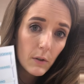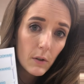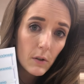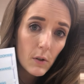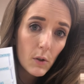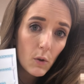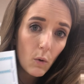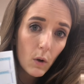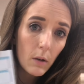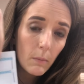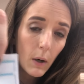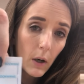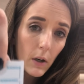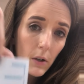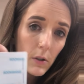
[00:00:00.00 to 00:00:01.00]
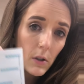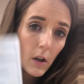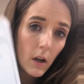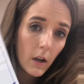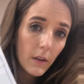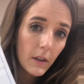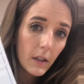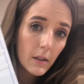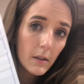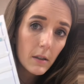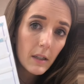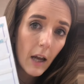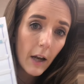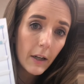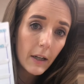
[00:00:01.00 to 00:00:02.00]
score marks on this
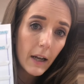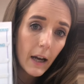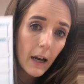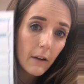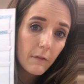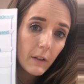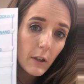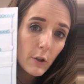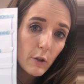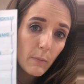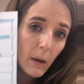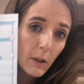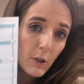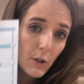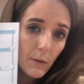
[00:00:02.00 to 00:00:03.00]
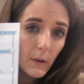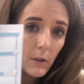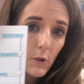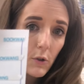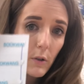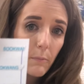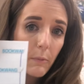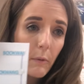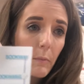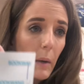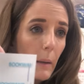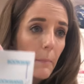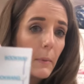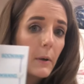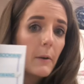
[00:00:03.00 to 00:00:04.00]
10.5 inch by 2 inch strip of
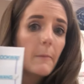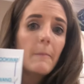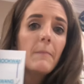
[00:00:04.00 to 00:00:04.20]
paper.